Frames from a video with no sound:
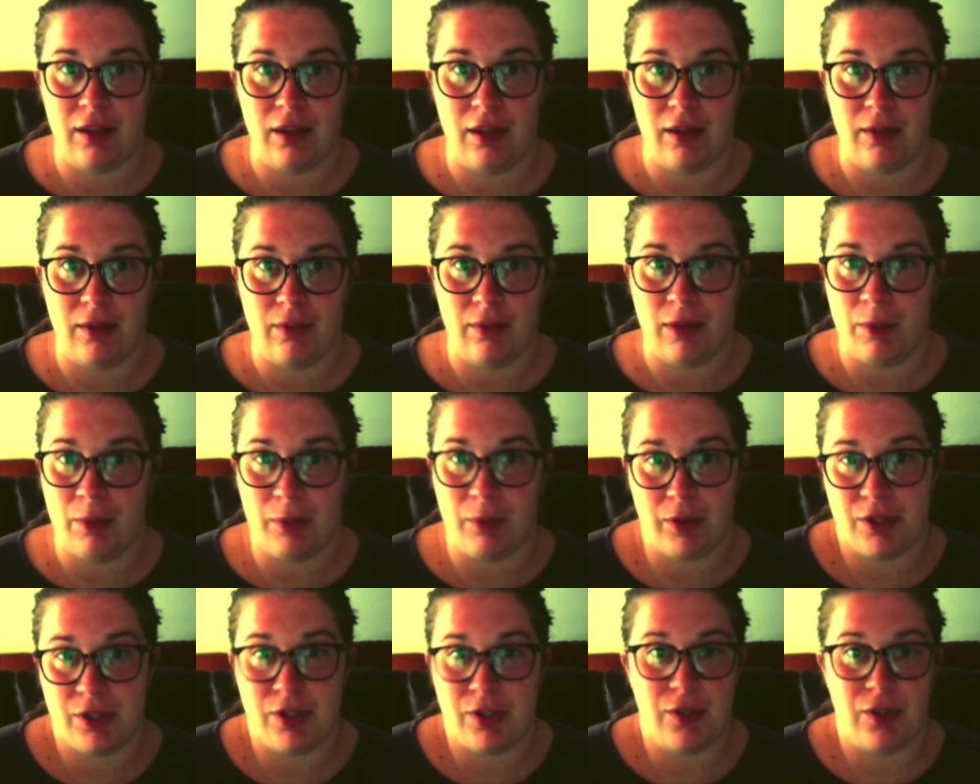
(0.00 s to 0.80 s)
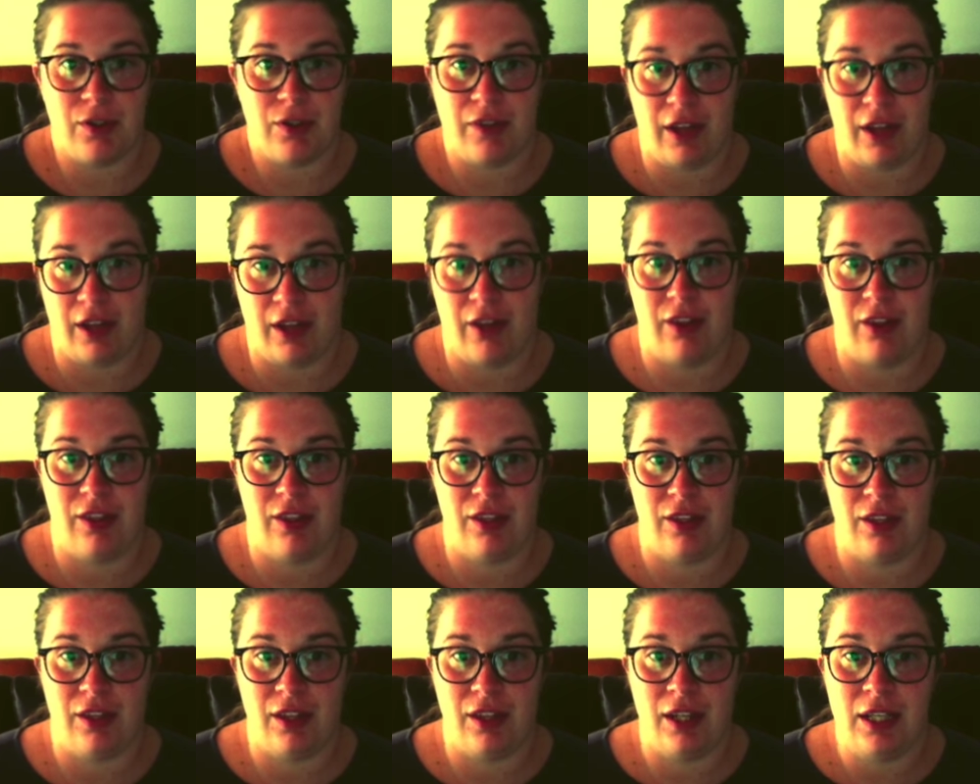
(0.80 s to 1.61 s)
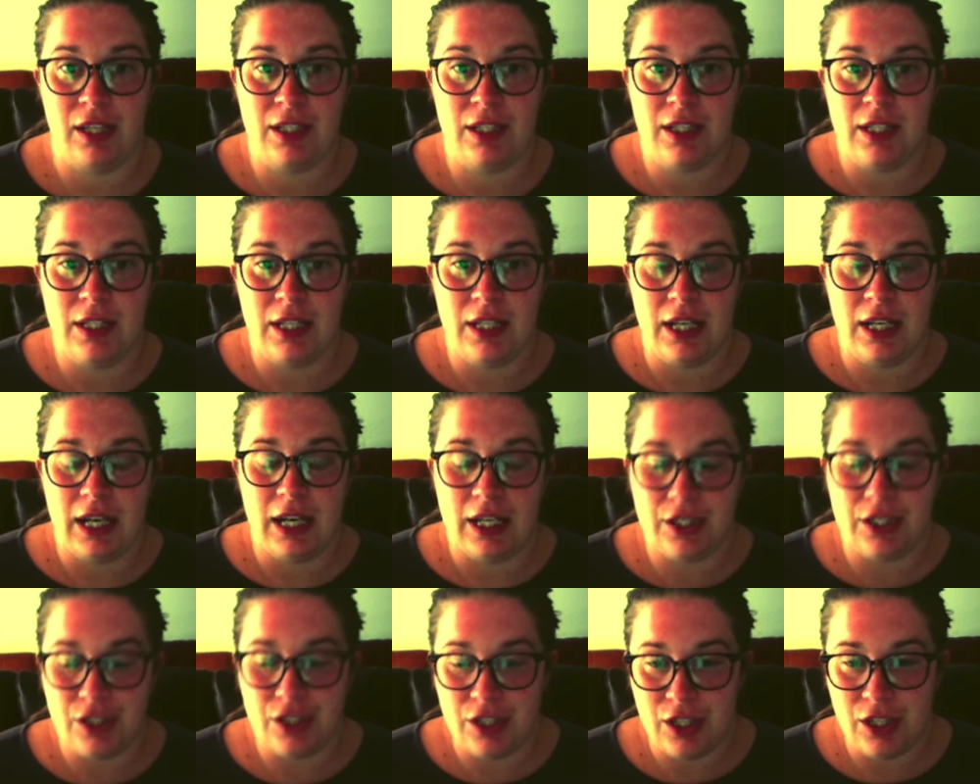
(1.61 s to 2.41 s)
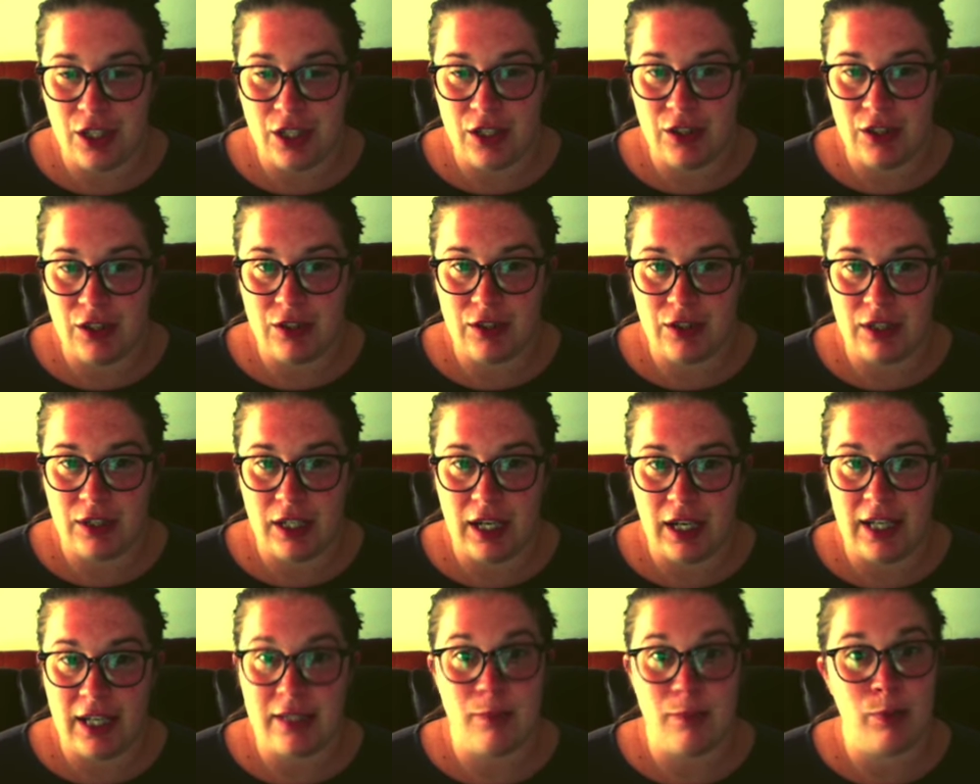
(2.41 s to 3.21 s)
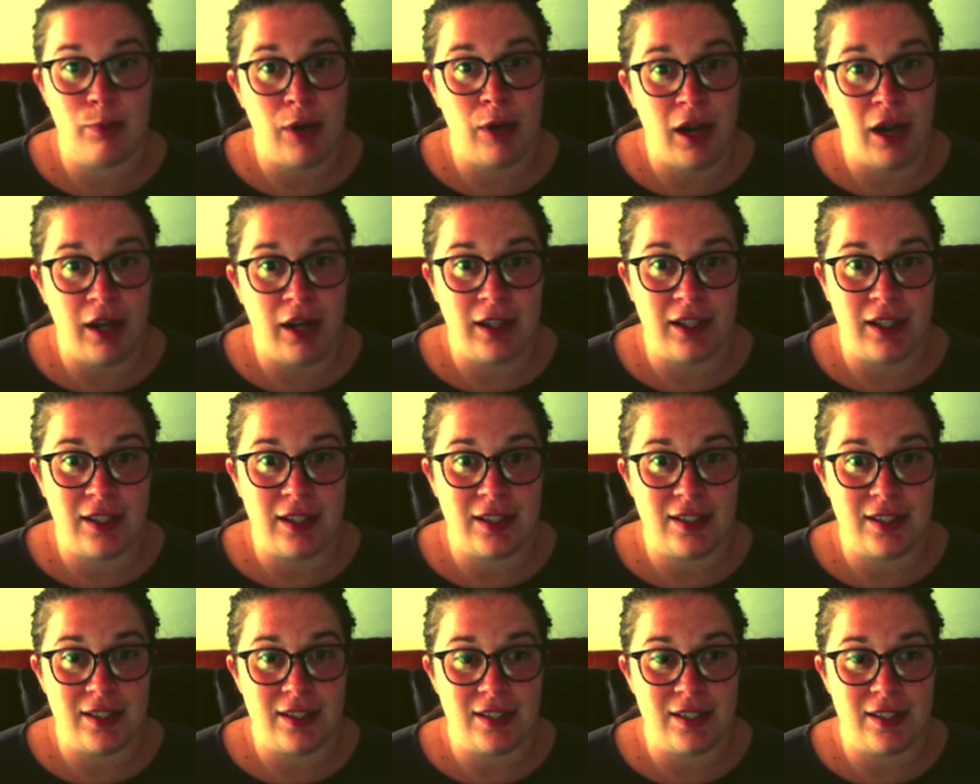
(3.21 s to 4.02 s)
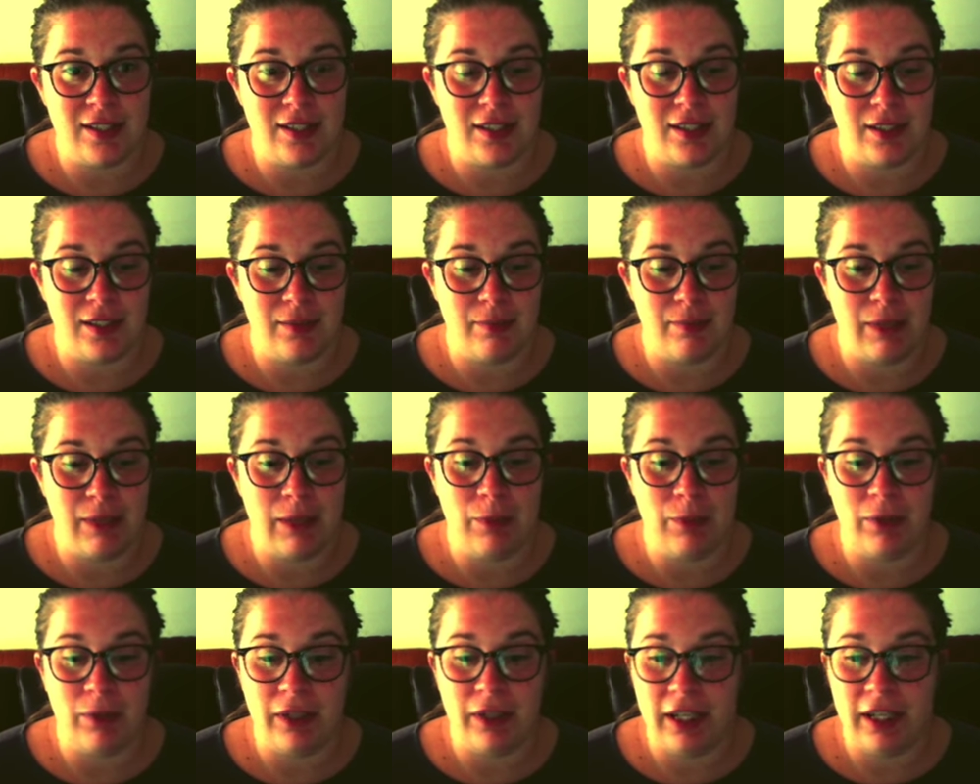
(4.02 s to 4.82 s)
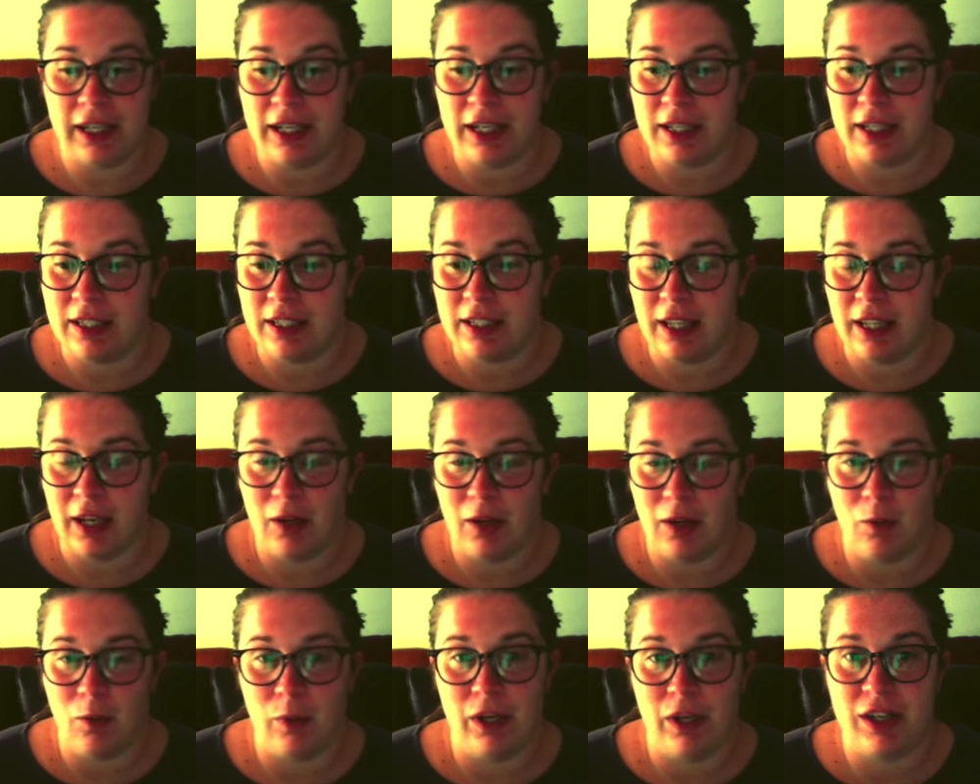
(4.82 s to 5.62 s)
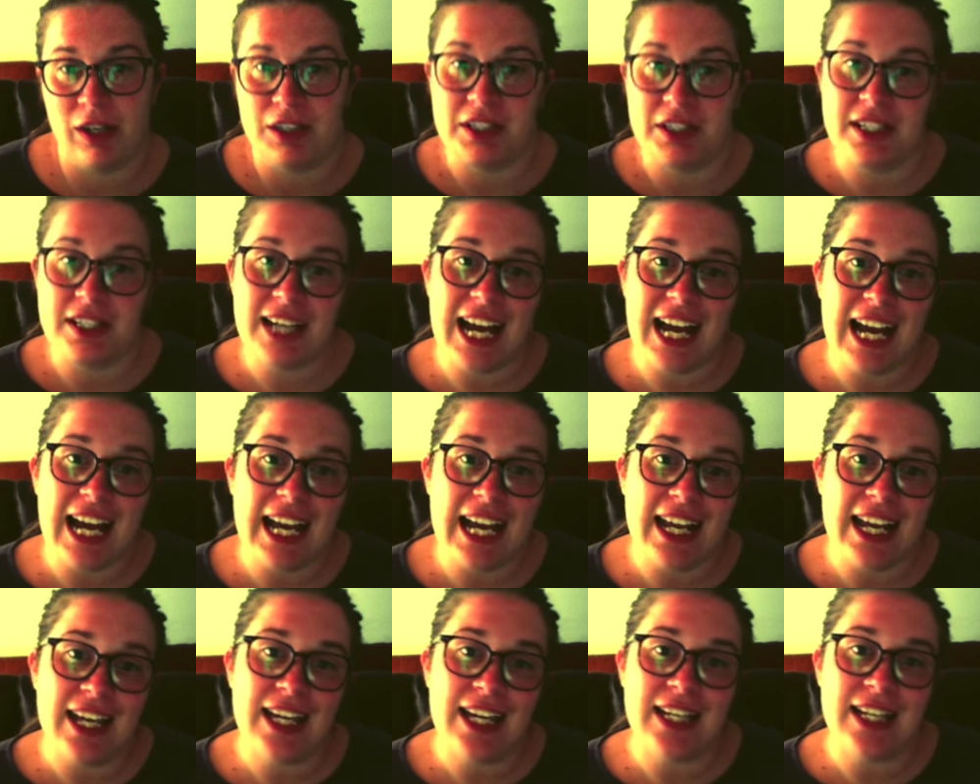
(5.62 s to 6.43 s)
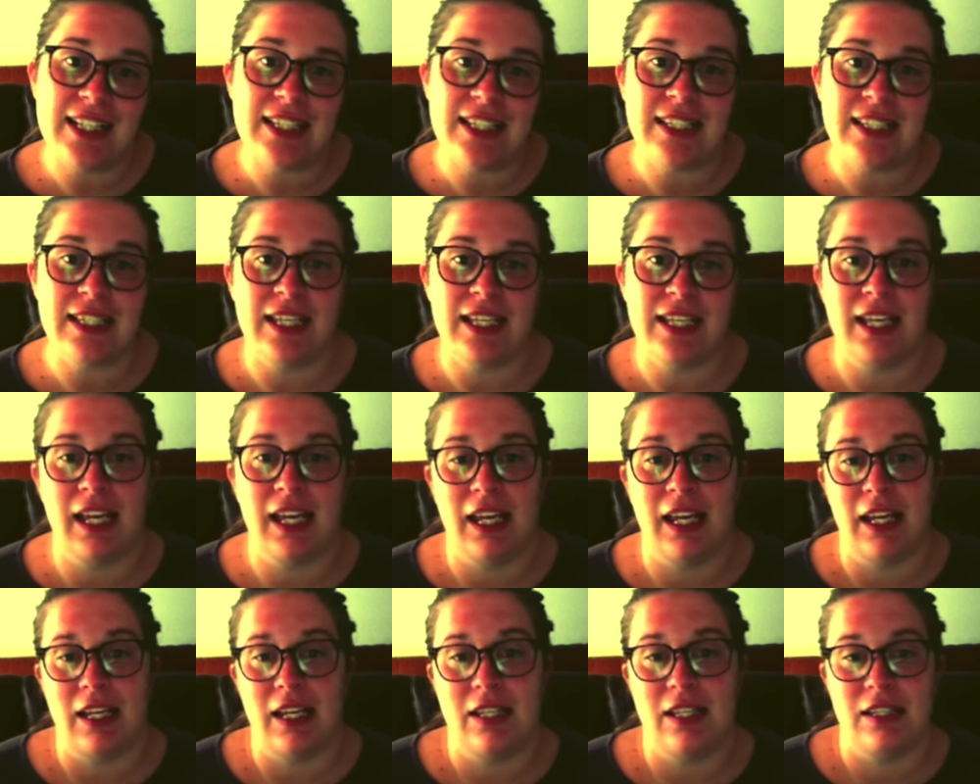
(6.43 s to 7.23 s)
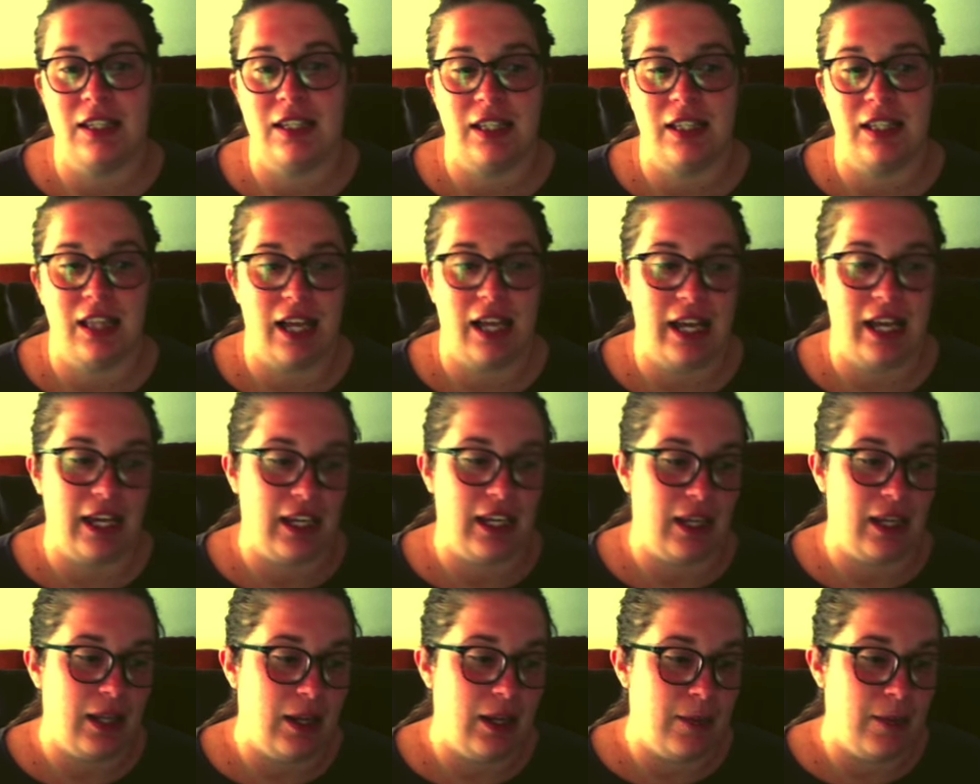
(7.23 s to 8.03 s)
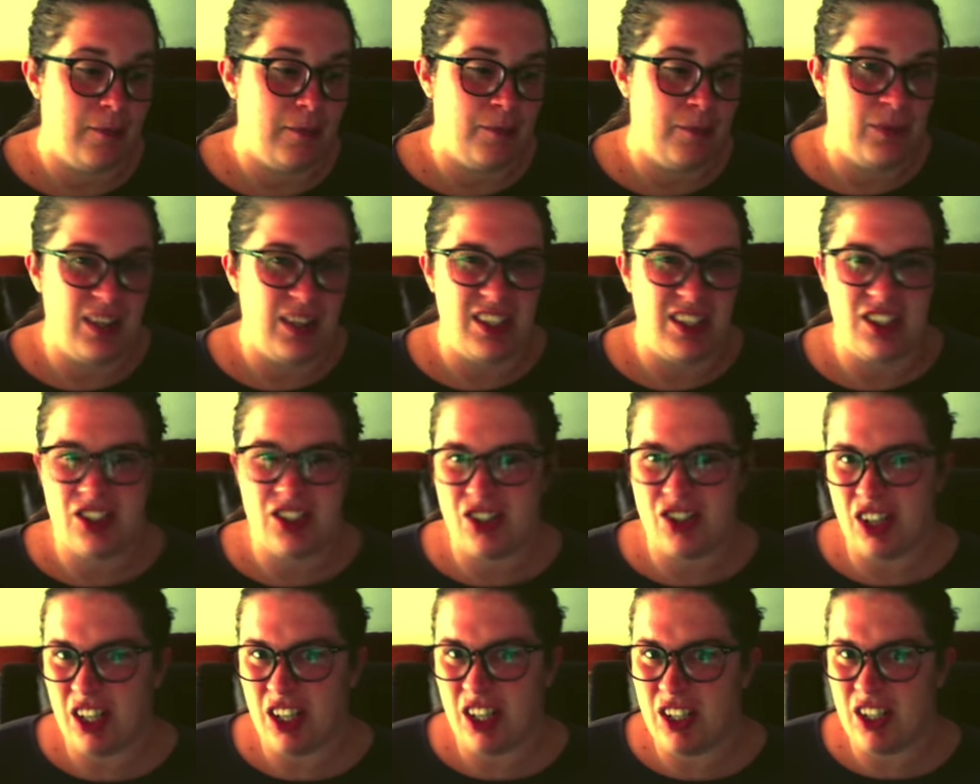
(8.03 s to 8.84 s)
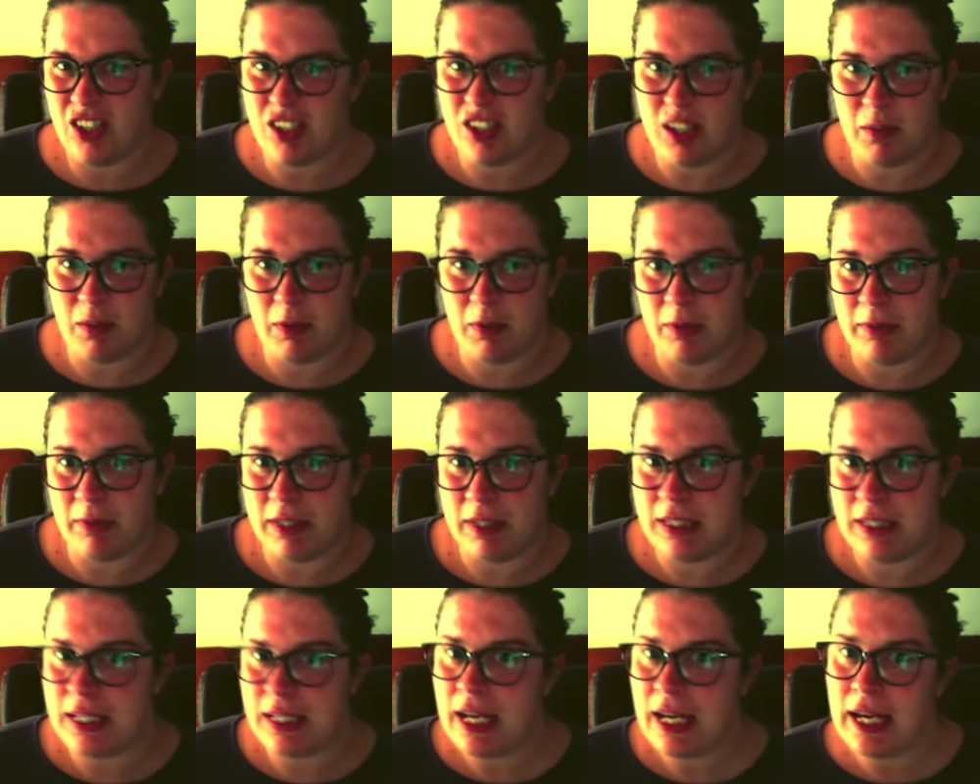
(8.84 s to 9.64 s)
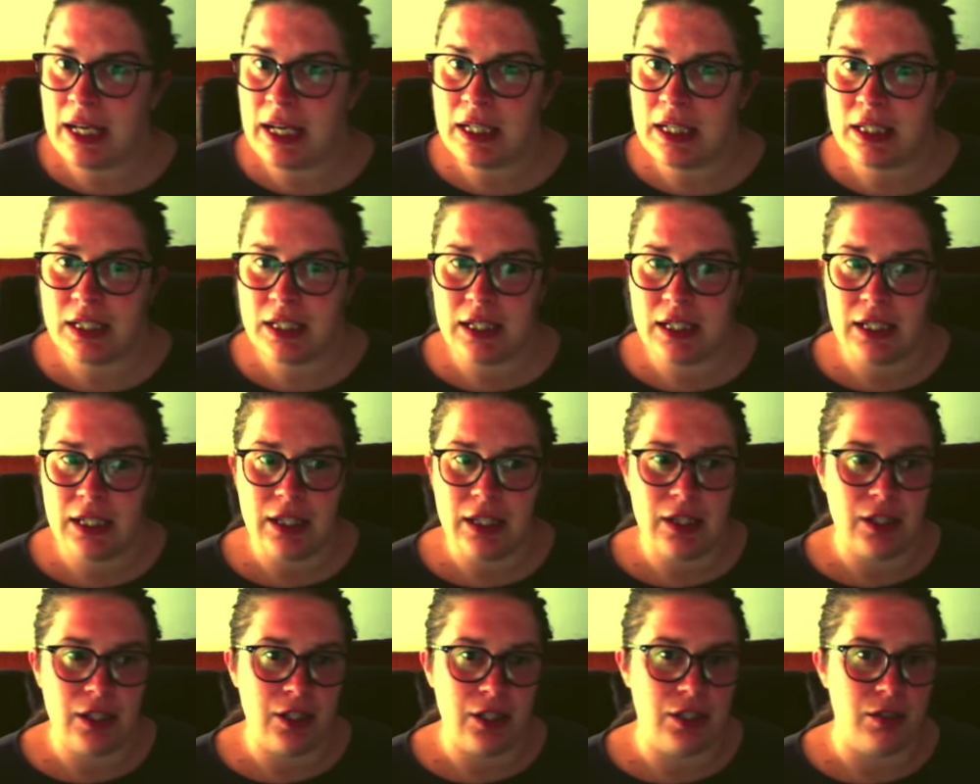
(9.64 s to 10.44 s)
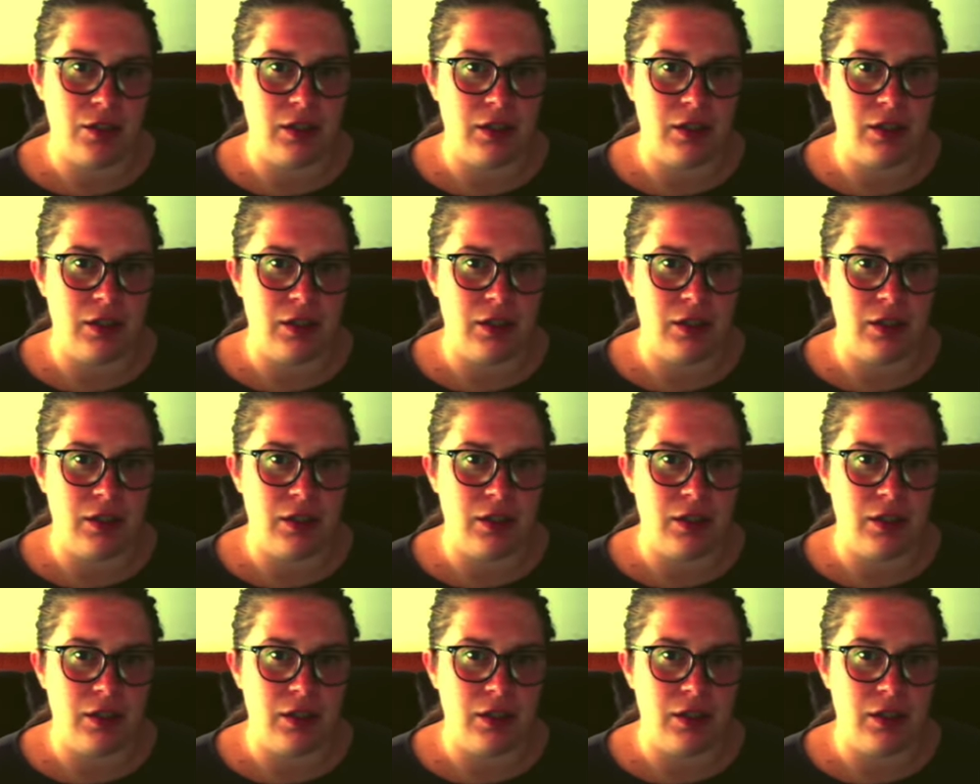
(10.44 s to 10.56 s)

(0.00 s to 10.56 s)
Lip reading: the pursuit of health. And so as a product, people get into like weird diets, they get into like strange supplementation, they're doing